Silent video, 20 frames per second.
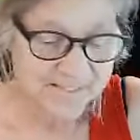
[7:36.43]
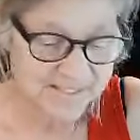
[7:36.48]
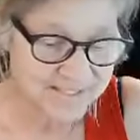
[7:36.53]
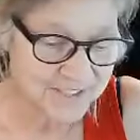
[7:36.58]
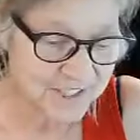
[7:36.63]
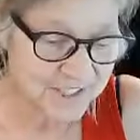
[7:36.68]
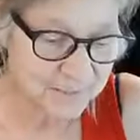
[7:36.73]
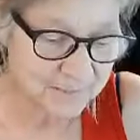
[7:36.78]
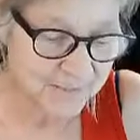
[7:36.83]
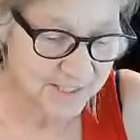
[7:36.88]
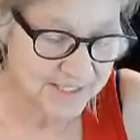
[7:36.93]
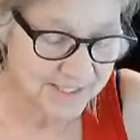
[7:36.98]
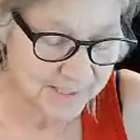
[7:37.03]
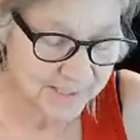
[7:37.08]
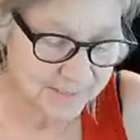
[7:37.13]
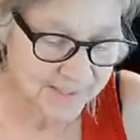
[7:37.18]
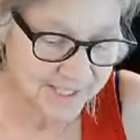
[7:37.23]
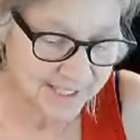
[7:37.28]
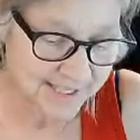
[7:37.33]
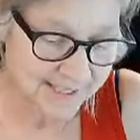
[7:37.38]
She must
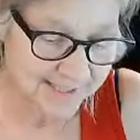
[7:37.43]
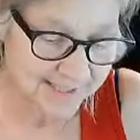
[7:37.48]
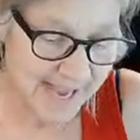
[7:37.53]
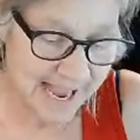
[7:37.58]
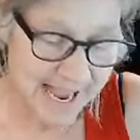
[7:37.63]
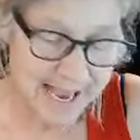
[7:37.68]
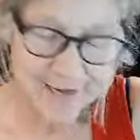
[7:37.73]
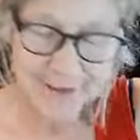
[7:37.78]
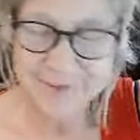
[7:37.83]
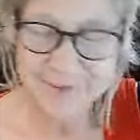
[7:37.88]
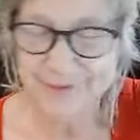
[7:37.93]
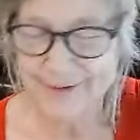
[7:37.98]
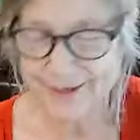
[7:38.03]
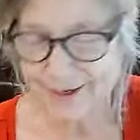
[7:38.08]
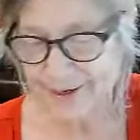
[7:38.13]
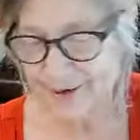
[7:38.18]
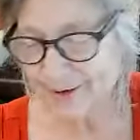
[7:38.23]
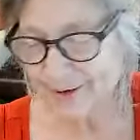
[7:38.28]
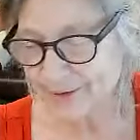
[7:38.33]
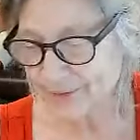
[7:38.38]
have been, I don't
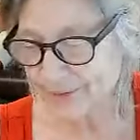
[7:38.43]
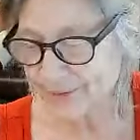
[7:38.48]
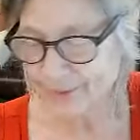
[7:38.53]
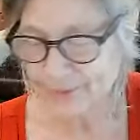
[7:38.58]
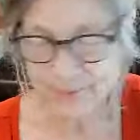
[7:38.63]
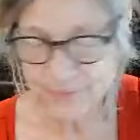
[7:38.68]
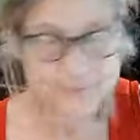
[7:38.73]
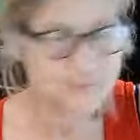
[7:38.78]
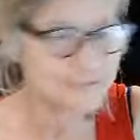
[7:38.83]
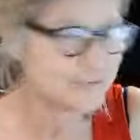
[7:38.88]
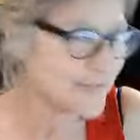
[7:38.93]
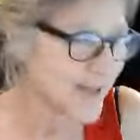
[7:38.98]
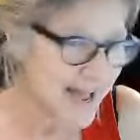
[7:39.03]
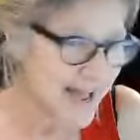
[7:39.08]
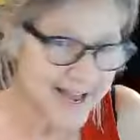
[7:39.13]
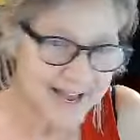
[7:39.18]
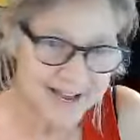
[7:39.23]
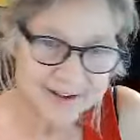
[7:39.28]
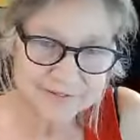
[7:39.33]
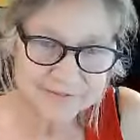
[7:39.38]
know,
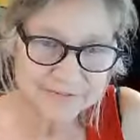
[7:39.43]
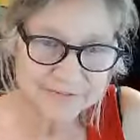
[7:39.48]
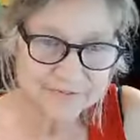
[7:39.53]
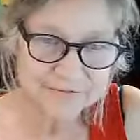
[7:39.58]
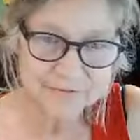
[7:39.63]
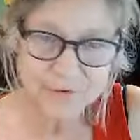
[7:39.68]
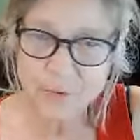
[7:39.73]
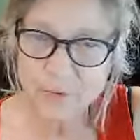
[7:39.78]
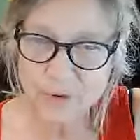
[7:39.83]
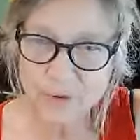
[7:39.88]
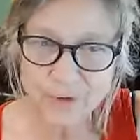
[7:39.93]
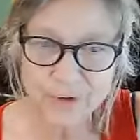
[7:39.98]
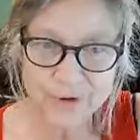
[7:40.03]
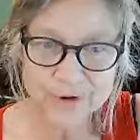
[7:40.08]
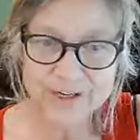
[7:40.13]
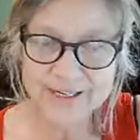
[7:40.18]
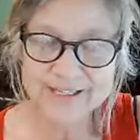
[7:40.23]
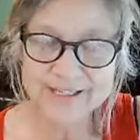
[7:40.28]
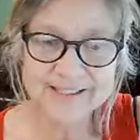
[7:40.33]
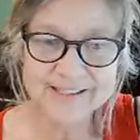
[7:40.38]
five, four.
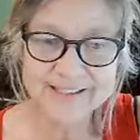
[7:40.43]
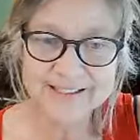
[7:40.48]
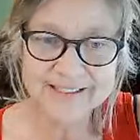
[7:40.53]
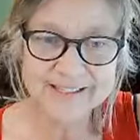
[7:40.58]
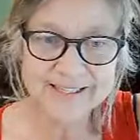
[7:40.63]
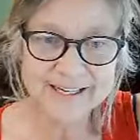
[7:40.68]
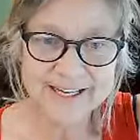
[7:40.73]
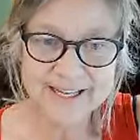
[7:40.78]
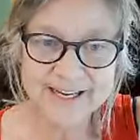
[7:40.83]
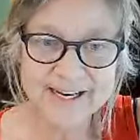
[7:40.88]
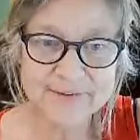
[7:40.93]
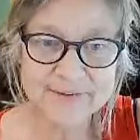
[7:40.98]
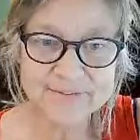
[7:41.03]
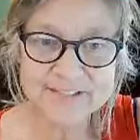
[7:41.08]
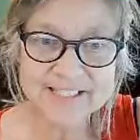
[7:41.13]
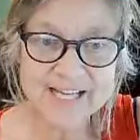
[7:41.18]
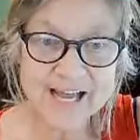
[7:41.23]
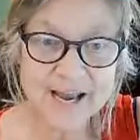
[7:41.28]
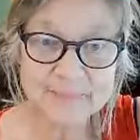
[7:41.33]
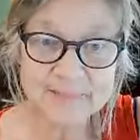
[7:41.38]
And every
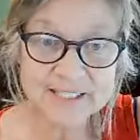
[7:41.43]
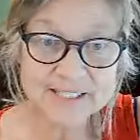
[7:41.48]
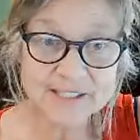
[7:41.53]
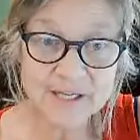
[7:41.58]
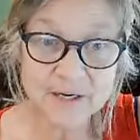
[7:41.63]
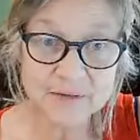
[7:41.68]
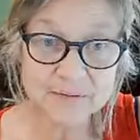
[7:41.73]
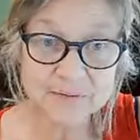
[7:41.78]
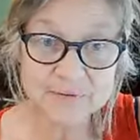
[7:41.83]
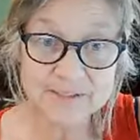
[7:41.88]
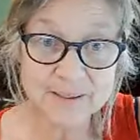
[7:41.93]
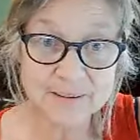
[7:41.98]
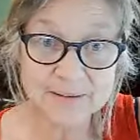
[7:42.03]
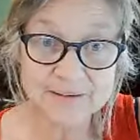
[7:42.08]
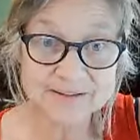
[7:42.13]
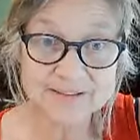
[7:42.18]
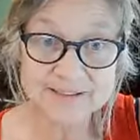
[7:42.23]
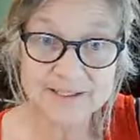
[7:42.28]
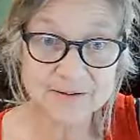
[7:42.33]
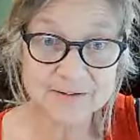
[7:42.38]
time he told, to,
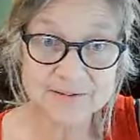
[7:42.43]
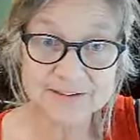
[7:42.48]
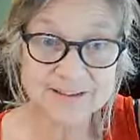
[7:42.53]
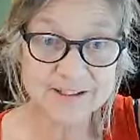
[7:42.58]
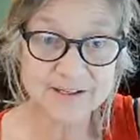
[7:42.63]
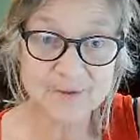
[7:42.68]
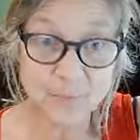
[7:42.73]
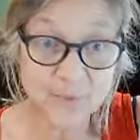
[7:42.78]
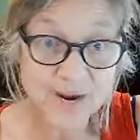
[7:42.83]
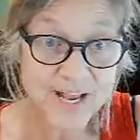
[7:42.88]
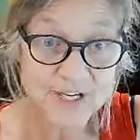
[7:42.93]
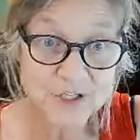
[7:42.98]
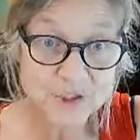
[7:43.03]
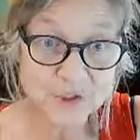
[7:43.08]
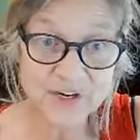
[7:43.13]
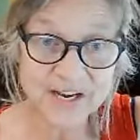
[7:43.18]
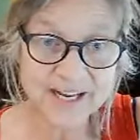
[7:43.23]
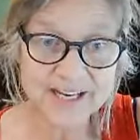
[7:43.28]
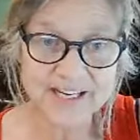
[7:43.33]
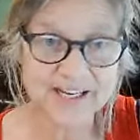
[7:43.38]
to, you know, raise
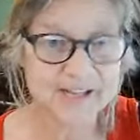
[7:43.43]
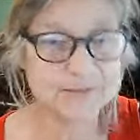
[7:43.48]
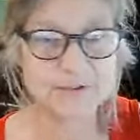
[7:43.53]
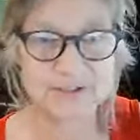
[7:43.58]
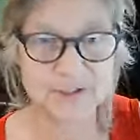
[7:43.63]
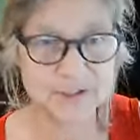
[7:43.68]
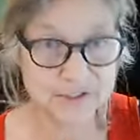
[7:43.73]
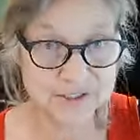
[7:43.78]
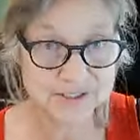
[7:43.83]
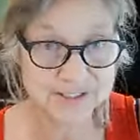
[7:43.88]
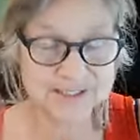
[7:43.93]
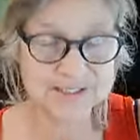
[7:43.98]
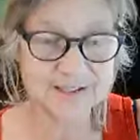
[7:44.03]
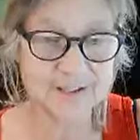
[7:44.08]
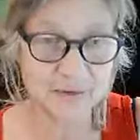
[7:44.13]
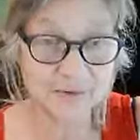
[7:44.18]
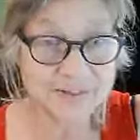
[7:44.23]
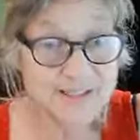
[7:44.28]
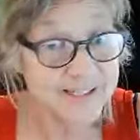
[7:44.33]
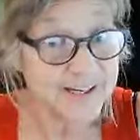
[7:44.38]
your hand, it was just, you
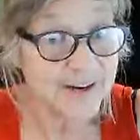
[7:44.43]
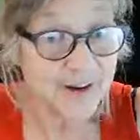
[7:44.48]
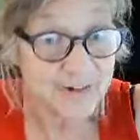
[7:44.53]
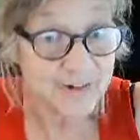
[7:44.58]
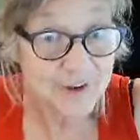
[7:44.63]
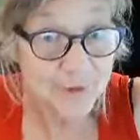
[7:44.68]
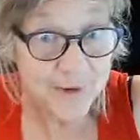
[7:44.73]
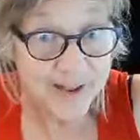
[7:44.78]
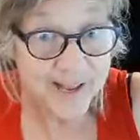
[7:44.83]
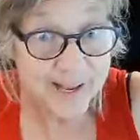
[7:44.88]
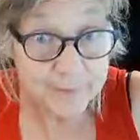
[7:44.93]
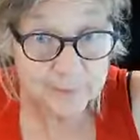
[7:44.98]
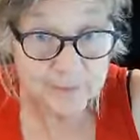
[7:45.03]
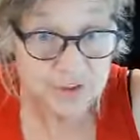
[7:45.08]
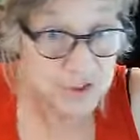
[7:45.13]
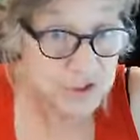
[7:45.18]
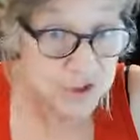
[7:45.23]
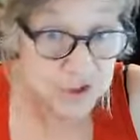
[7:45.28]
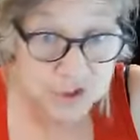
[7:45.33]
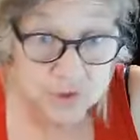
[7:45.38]
know, her little hand
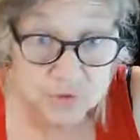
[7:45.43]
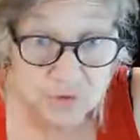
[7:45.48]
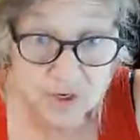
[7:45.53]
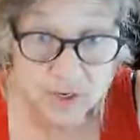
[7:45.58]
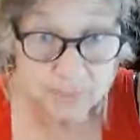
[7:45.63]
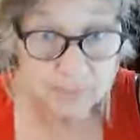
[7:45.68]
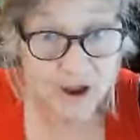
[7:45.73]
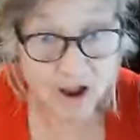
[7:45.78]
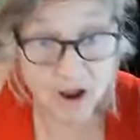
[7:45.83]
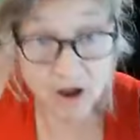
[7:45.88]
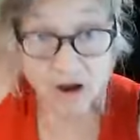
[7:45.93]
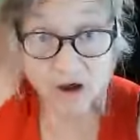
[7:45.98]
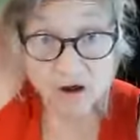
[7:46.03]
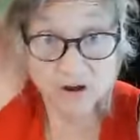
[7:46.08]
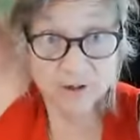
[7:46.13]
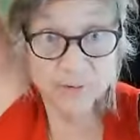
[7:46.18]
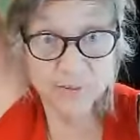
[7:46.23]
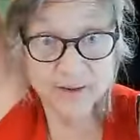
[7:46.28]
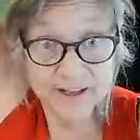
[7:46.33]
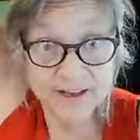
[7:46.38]
would shoot up
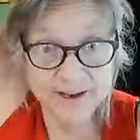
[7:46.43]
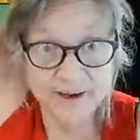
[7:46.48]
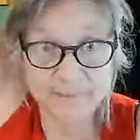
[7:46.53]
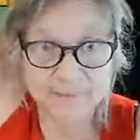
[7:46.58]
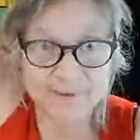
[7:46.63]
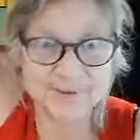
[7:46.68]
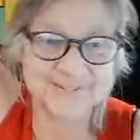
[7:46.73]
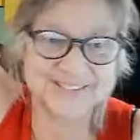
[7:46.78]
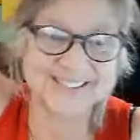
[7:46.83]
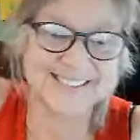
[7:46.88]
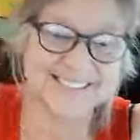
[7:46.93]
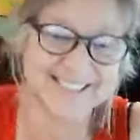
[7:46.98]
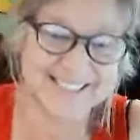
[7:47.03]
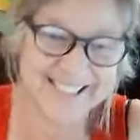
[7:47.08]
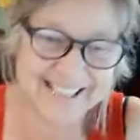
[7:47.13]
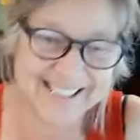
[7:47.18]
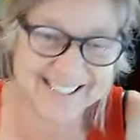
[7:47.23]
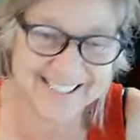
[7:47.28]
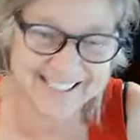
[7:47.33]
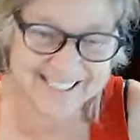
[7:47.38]
all the way up.
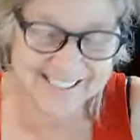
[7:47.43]
the